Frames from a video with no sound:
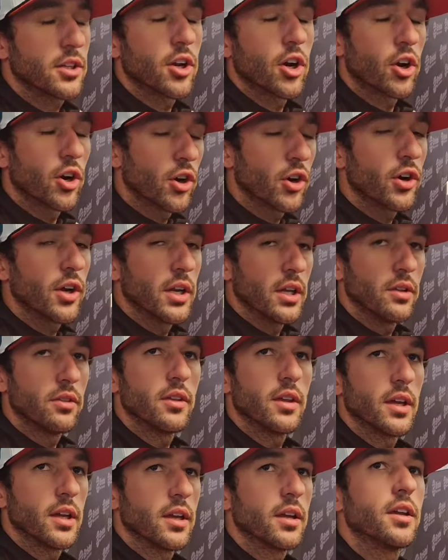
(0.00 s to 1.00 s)
gonna hurt
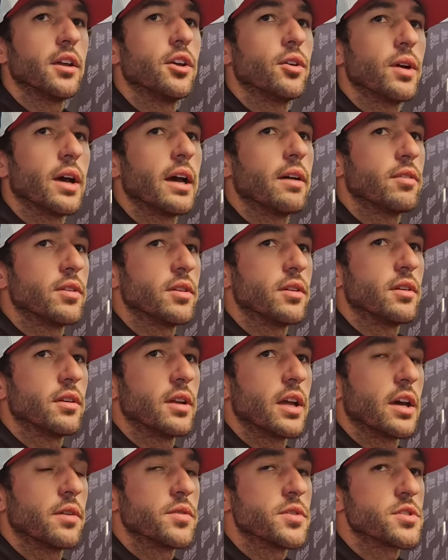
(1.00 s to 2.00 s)
anything, you know,
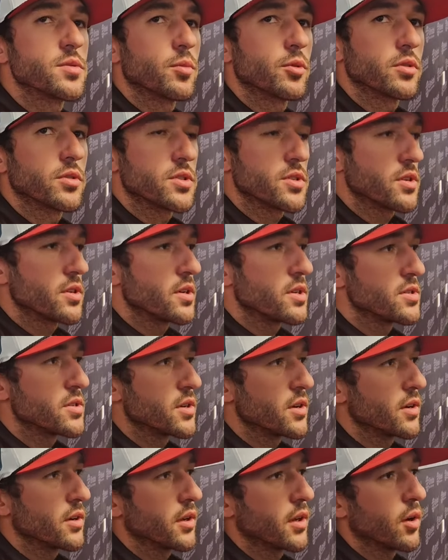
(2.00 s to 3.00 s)
having some more series
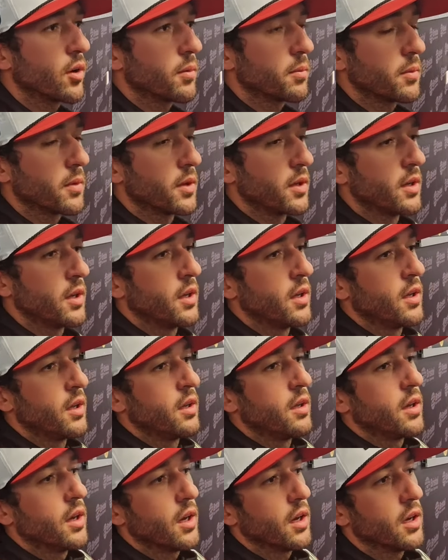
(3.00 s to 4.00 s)
here to
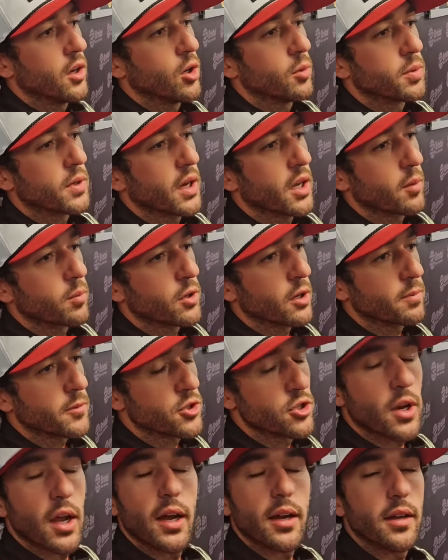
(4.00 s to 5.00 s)
help kind of prep
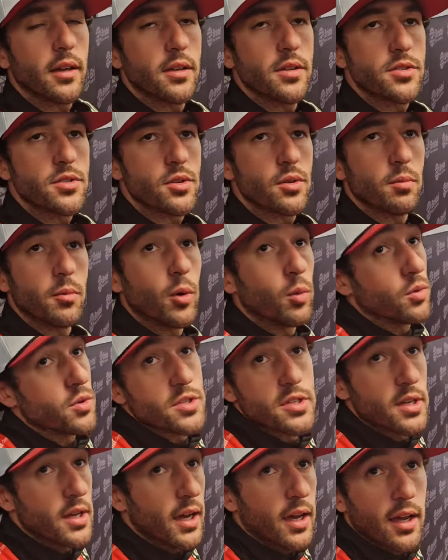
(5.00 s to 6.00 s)
the track in. So, but we'll
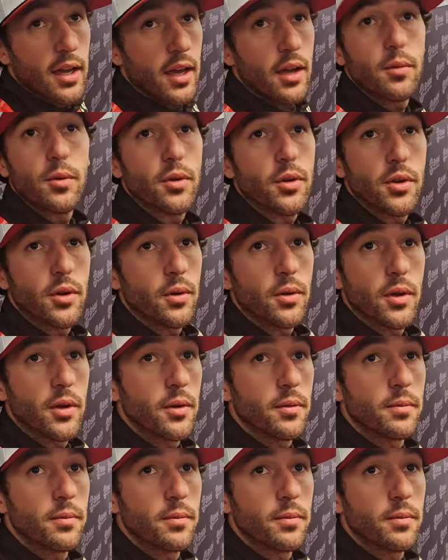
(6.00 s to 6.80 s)
see. I really don't know.